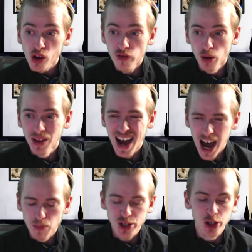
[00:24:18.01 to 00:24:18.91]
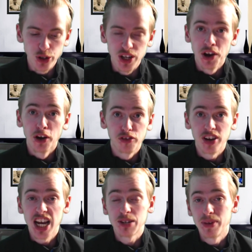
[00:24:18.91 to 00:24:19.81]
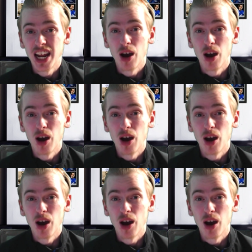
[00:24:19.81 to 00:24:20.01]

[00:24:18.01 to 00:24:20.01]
From the absolute first minute,